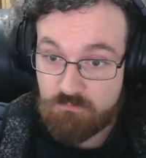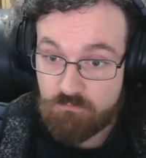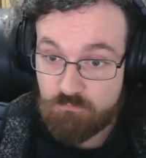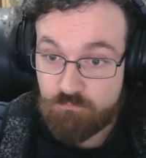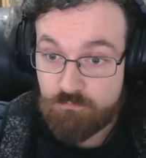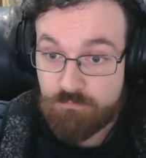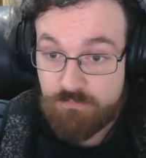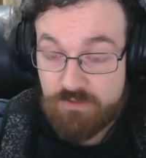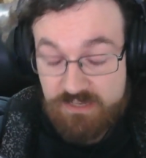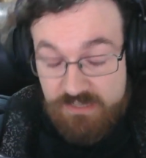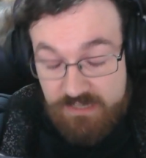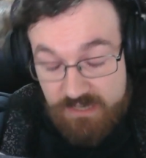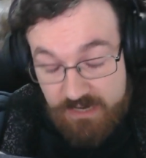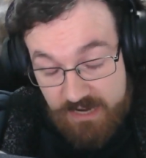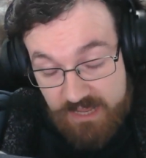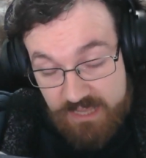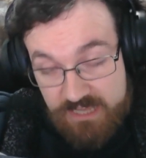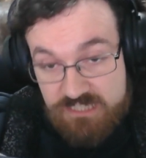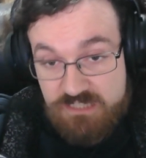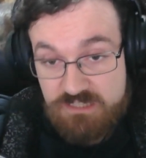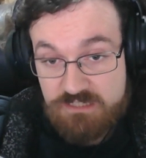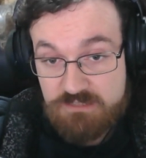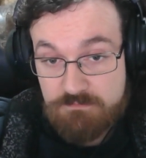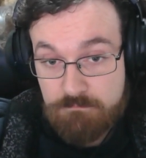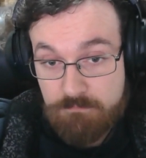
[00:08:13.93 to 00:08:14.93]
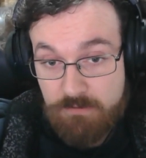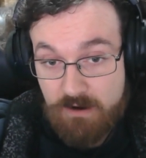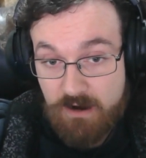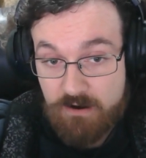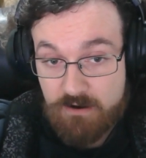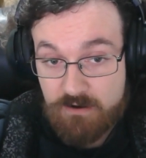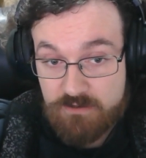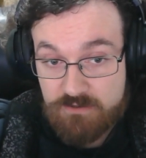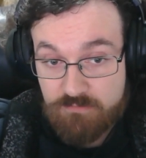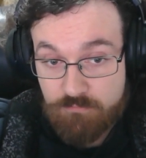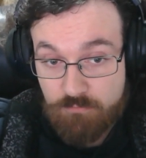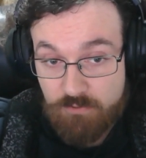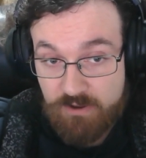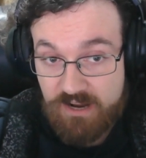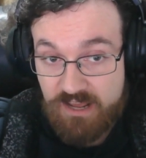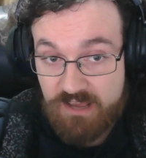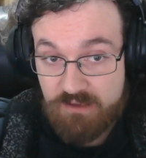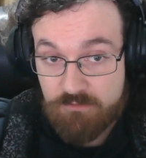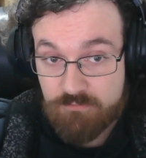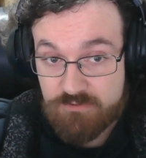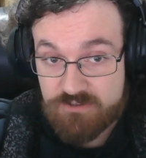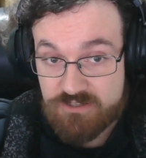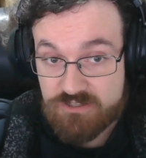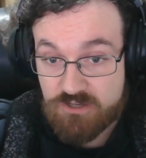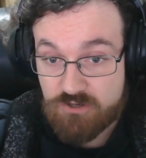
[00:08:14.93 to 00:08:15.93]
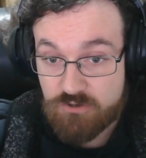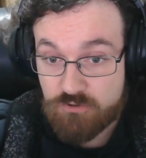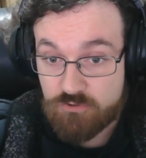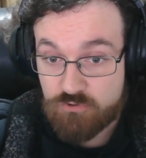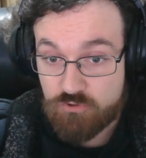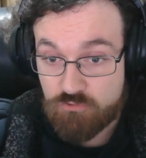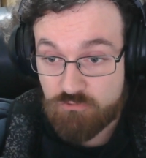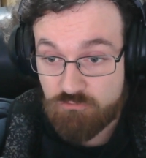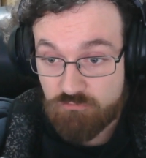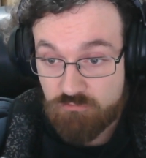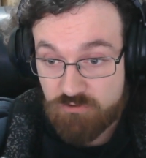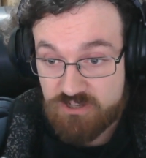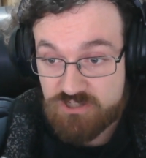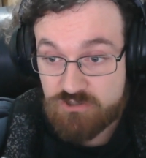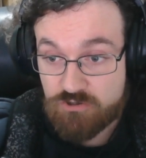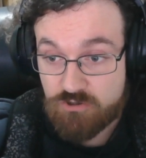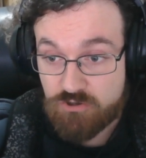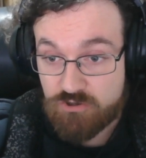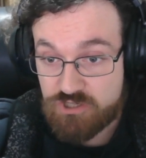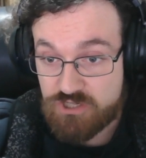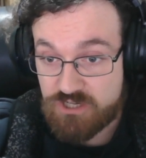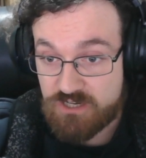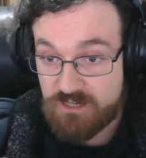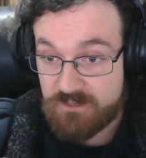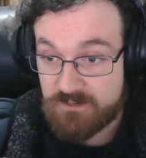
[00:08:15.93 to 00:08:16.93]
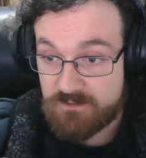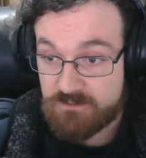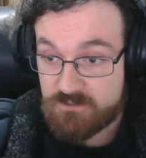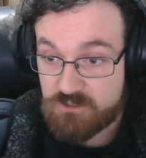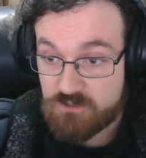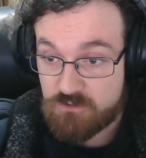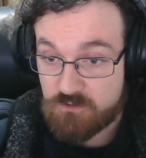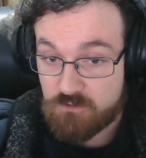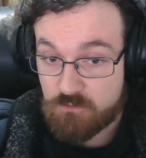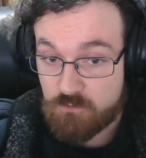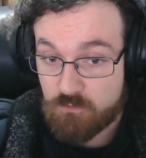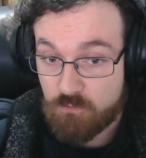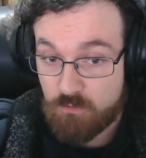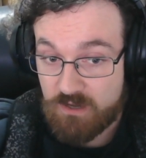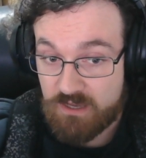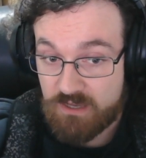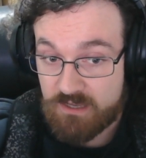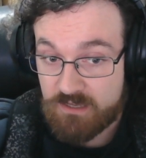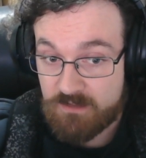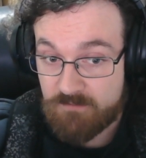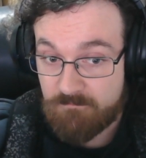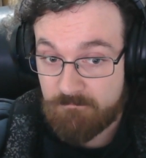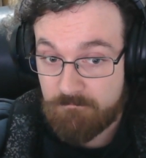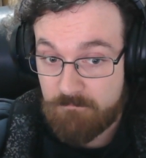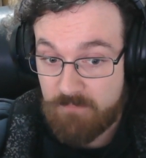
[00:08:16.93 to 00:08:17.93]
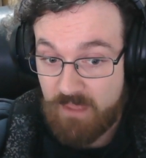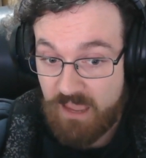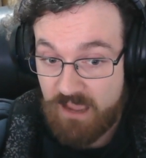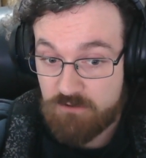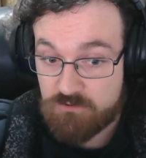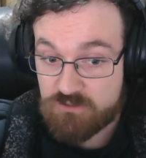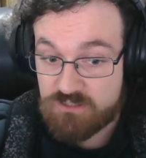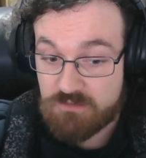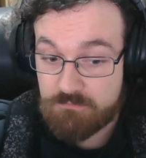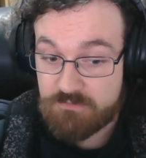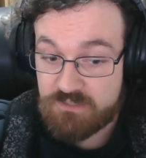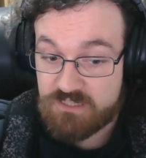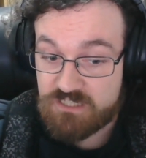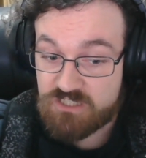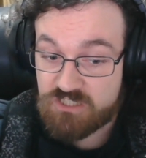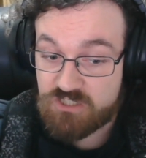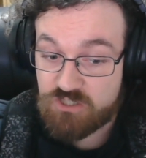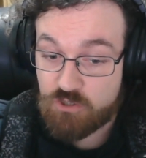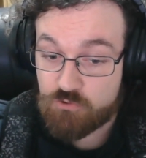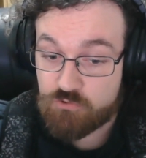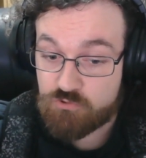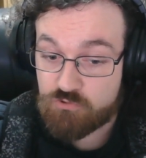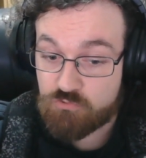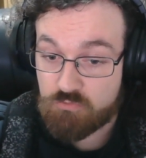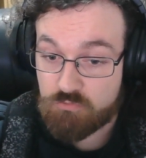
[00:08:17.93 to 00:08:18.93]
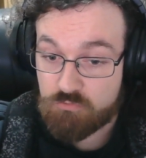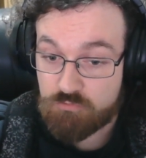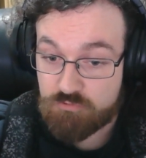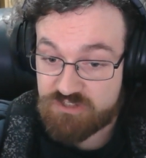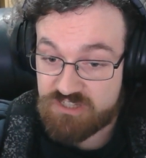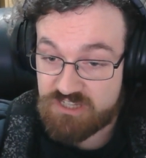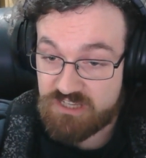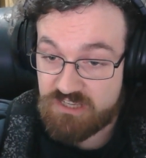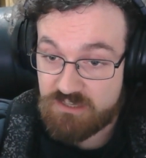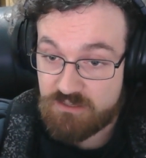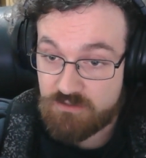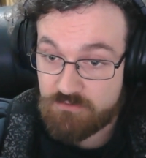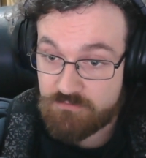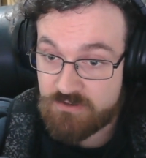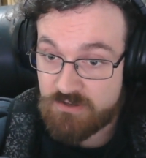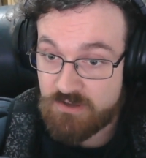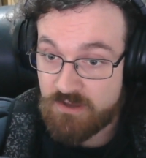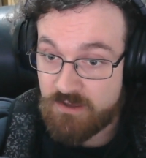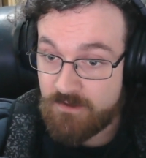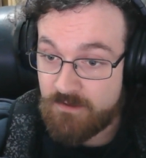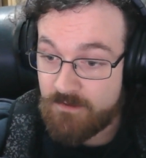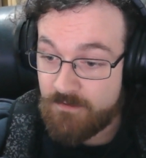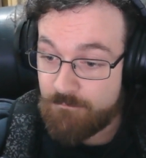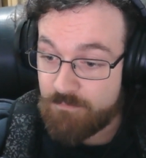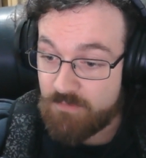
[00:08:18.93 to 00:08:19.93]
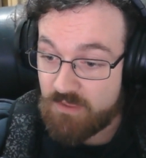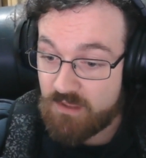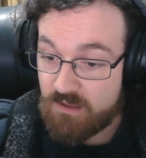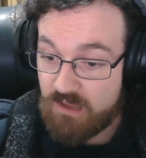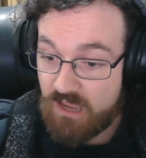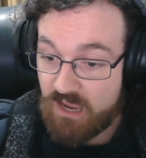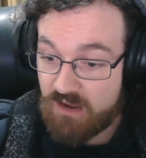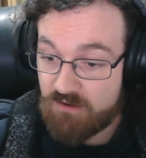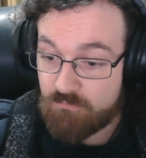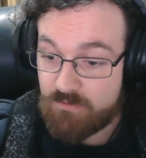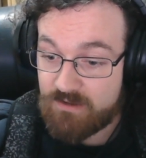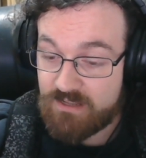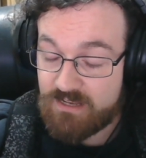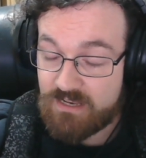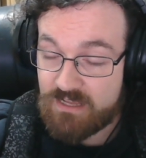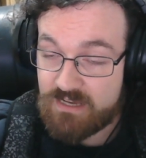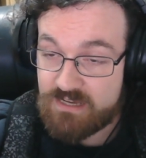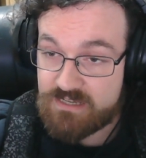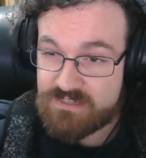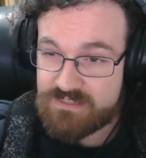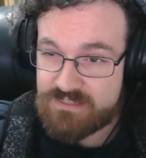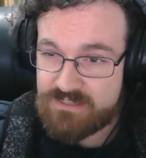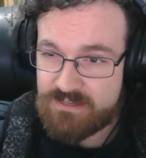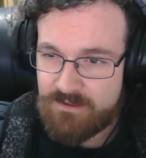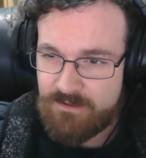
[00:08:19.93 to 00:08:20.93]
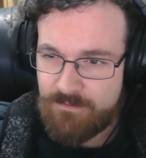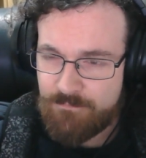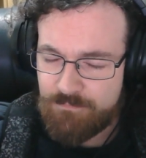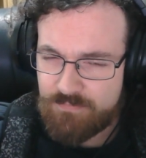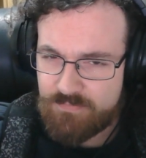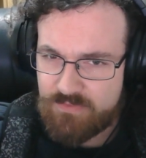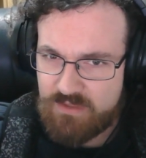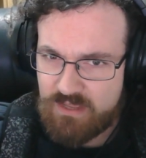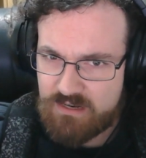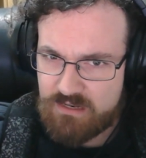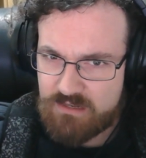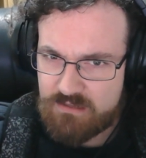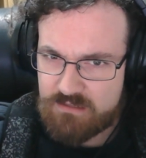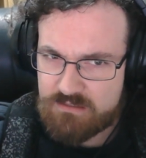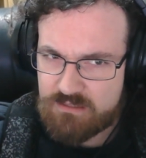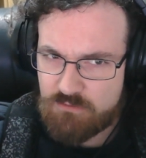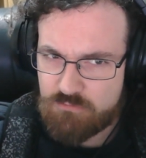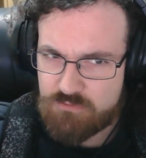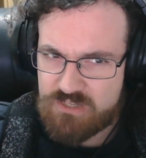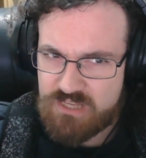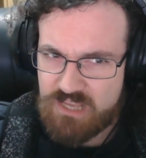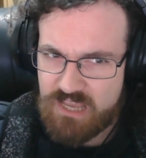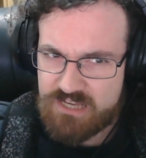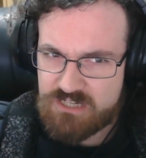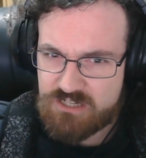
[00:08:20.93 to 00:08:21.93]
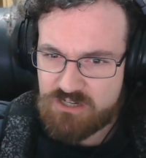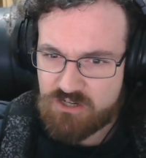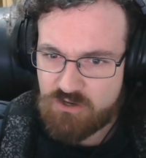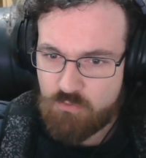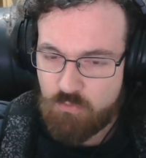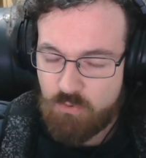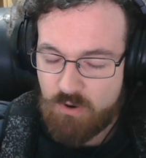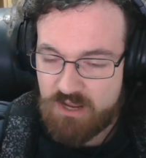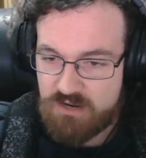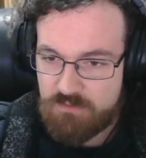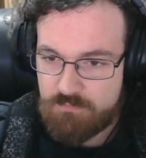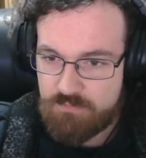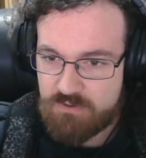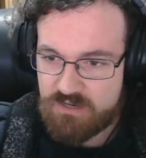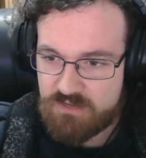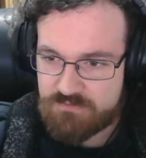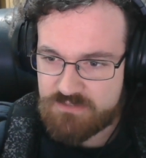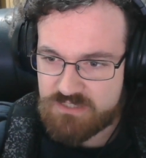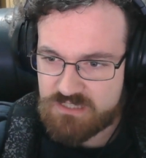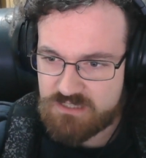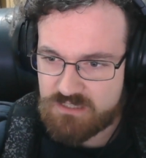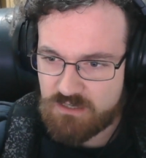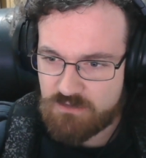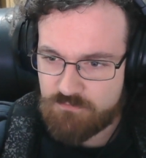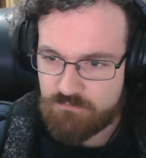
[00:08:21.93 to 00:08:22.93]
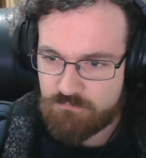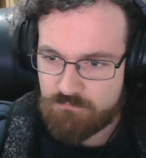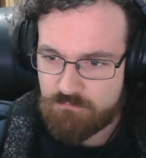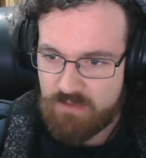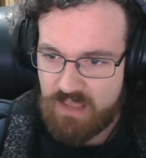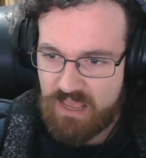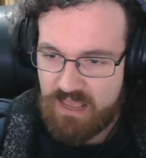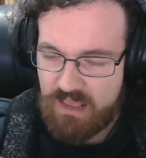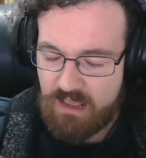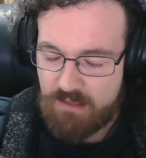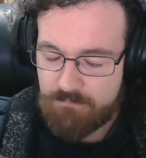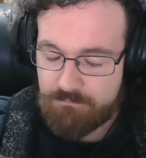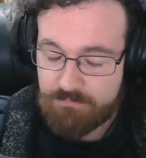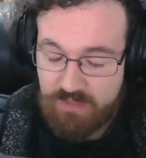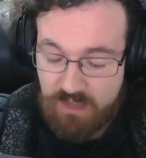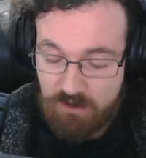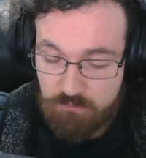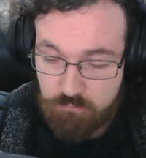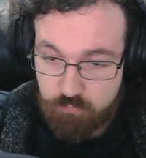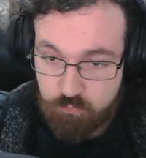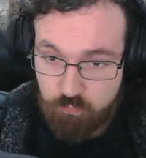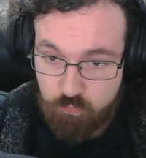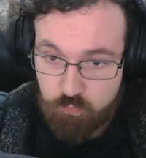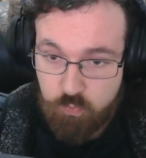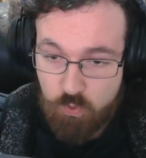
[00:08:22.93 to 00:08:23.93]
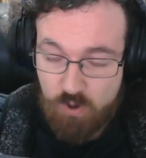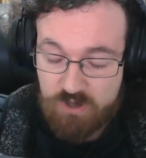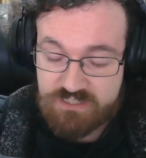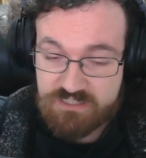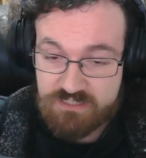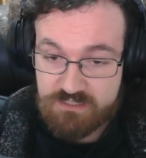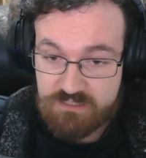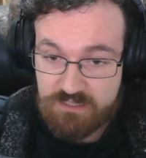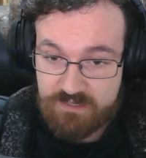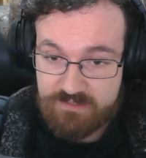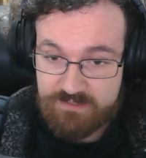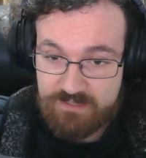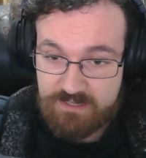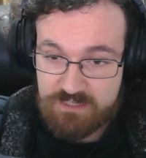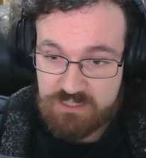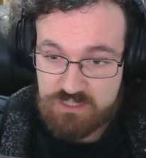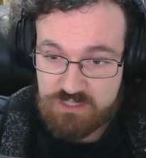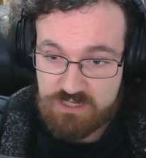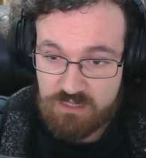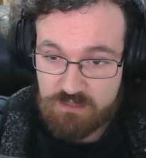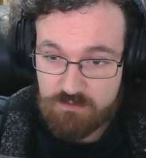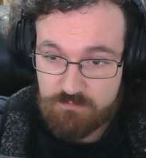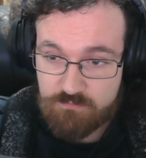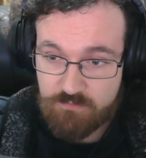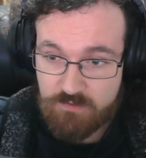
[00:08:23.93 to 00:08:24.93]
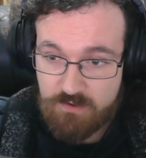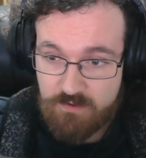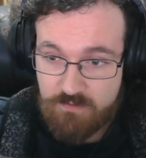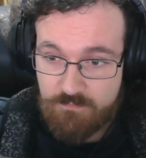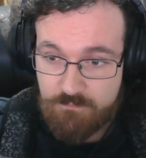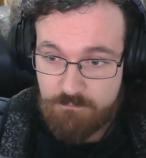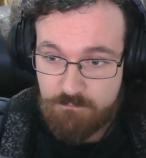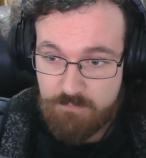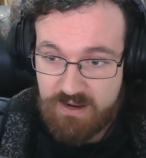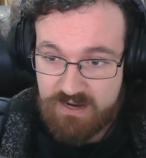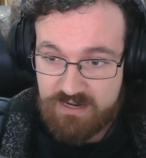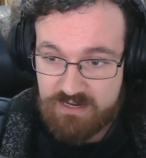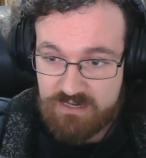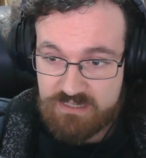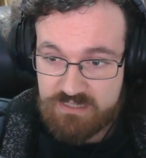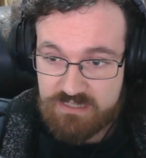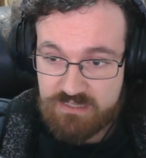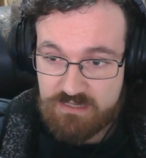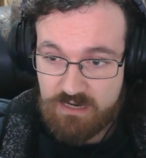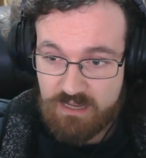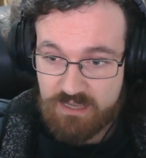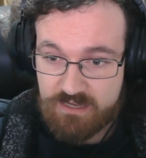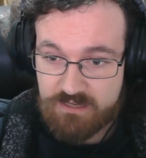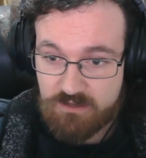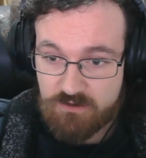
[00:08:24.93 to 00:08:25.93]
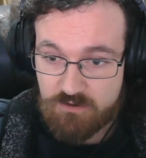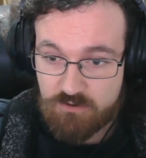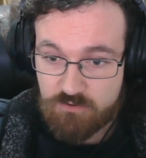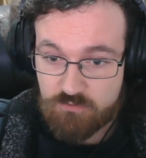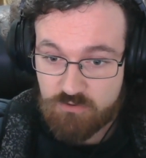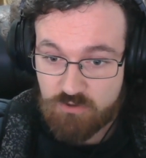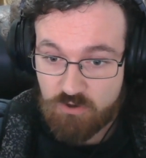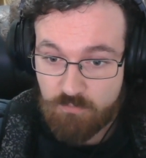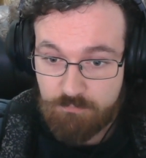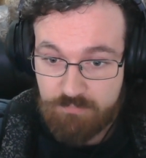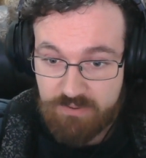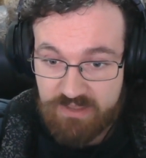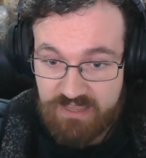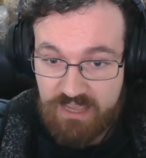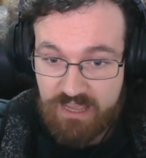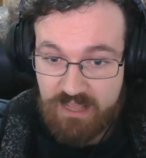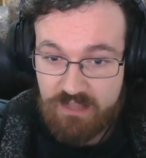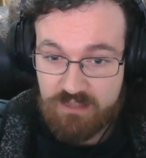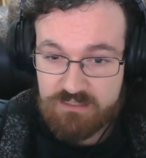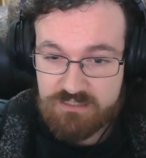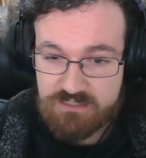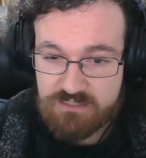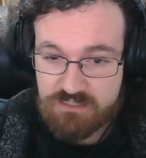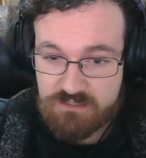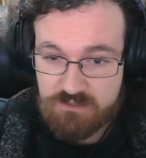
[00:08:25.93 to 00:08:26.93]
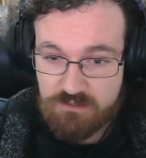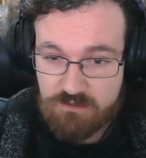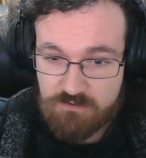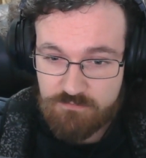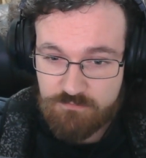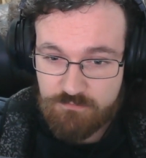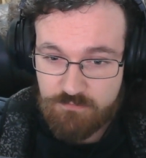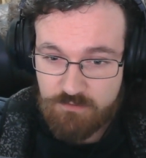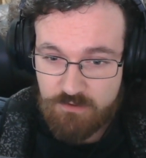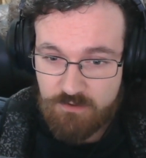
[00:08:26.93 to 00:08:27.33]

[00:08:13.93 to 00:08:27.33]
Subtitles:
in the next part, when I was, you know, doing research into how some of these shows were received, I realized that there was actually quite a bit of stuff that wasn't on that shelf, mainly like, you know, their BL stuff